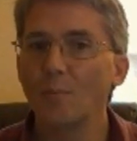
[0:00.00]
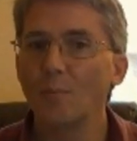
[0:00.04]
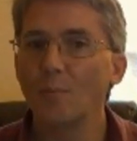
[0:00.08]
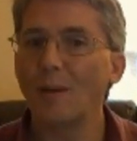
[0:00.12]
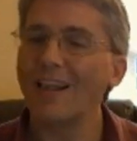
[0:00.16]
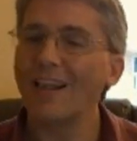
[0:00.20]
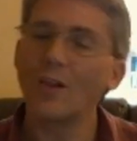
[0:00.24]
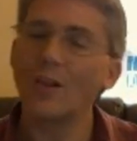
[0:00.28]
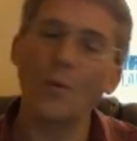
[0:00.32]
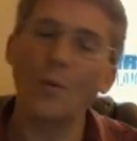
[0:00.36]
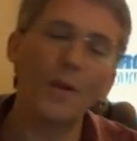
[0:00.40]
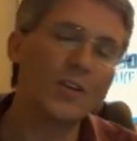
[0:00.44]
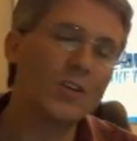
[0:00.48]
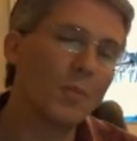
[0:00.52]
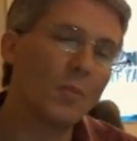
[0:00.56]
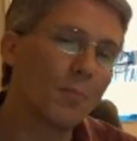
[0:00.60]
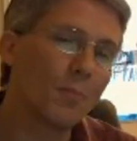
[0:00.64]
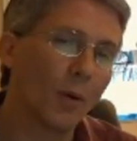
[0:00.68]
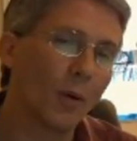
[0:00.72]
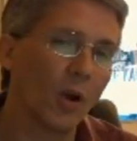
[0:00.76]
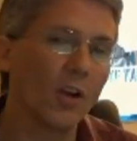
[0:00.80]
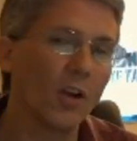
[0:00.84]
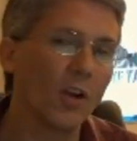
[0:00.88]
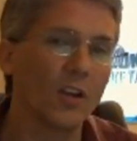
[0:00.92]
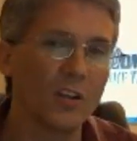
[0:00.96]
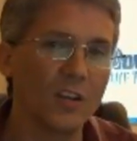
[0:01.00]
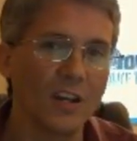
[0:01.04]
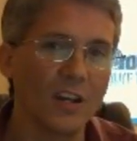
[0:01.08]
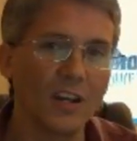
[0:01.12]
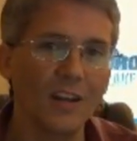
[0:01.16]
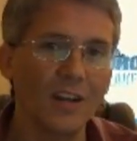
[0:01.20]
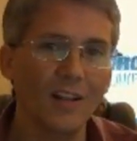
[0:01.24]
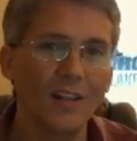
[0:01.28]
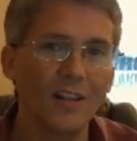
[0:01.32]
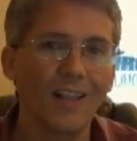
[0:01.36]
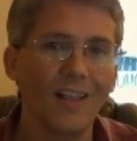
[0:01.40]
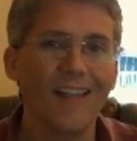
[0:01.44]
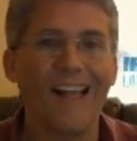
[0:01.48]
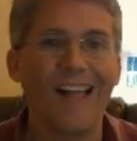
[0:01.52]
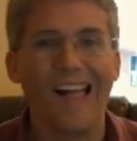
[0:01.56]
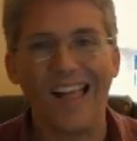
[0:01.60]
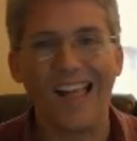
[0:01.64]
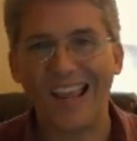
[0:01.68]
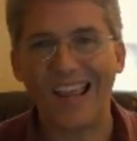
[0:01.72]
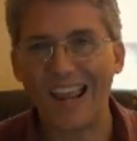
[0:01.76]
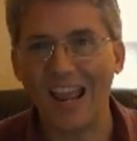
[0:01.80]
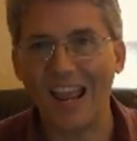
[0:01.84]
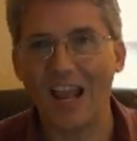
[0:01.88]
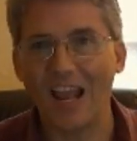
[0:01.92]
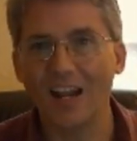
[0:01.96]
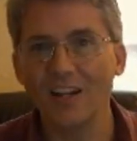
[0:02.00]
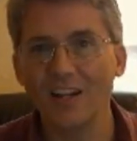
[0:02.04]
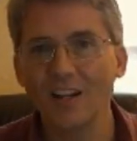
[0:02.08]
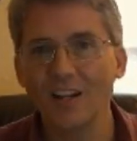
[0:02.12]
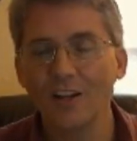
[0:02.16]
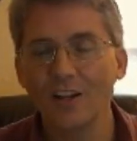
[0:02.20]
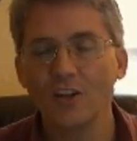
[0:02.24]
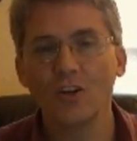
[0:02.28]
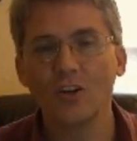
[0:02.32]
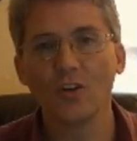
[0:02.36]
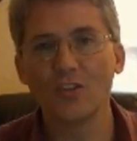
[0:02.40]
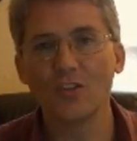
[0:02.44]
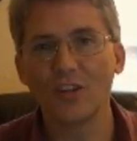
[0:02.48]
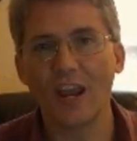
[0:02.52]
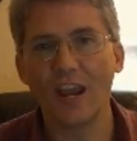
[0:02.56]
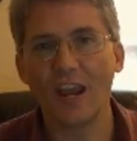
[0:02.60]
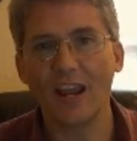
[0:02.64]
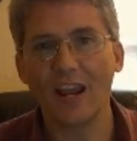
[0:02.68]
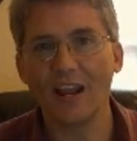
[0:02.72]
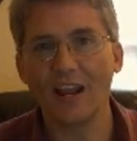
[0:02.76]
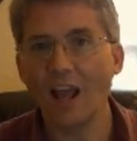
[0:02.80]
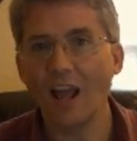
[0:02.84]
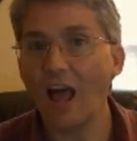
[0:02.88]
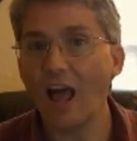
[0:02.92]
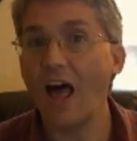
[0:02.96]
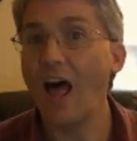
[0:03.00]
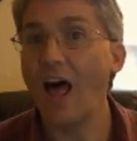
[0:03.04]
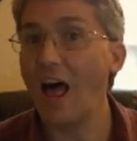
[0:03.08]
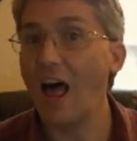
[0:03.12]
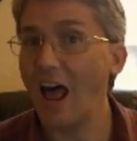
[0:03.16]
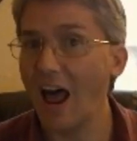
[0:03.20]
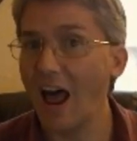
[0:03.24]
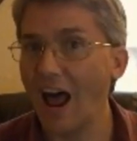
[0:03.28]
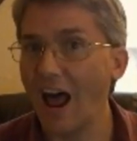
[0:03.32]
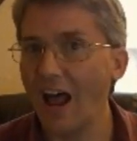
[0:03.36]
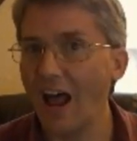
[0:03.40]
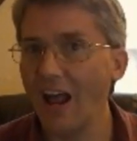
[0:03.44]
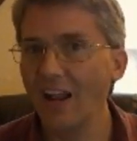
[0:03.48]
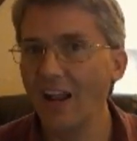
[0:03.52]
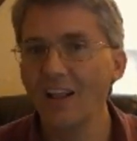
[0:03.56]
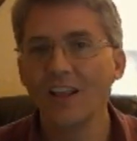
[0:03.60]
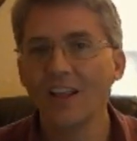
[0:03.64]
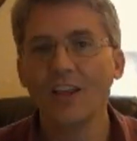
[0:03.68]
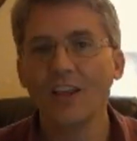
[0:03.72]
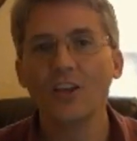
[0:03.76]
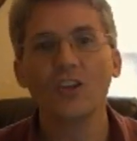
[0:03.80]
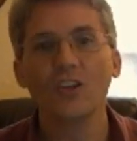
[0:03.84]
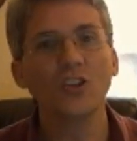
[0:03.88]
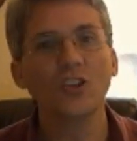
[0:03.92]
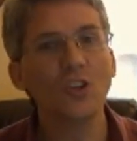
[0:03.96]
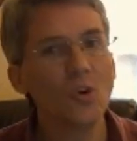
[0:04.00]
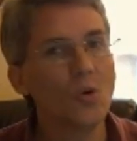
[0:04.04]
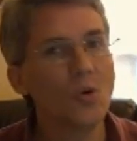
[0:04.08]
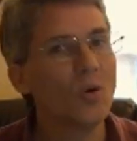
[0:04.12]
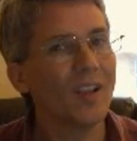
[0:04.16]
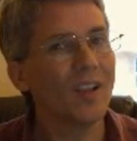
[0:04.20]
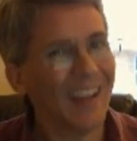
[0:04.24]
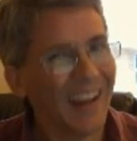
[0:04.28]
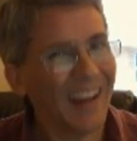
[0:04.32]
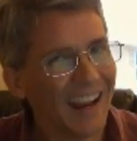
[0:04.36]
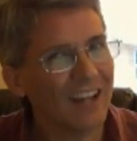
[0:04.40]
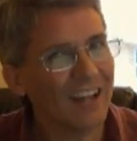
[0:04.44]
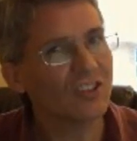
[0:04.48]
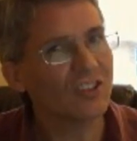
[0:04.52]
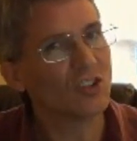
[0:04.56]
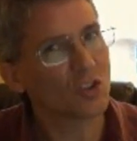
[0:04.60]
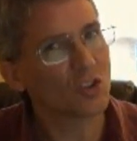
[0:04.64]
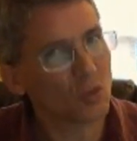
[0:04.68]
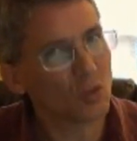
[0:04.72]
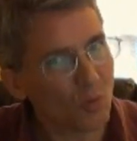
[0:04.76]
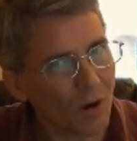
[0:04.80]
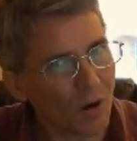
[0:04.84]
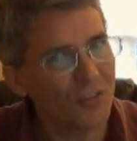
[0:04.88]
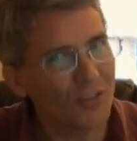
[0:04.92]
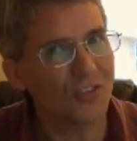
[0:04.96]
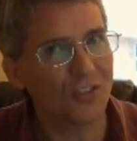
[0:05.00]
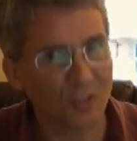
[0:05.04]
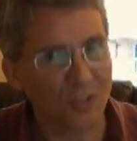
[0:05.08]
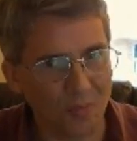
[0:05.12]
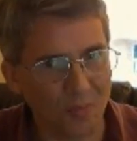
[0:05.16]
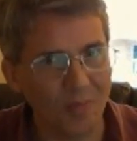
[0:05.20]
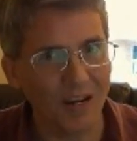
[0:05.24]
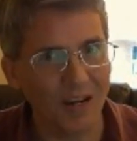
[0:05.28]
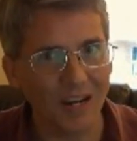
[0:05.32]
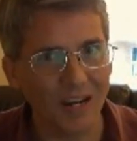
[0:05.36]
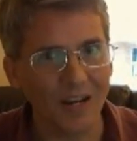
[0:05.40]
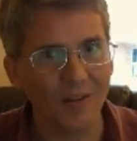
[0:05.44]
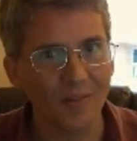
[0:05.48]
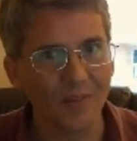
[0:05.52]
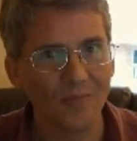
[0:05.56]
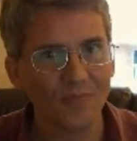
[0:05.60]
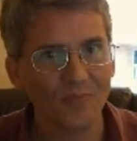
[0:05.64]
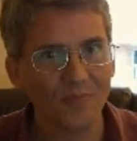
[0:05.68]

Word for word: By going to Burgundy, again, you're saying, "Ha ha! you can't trust me.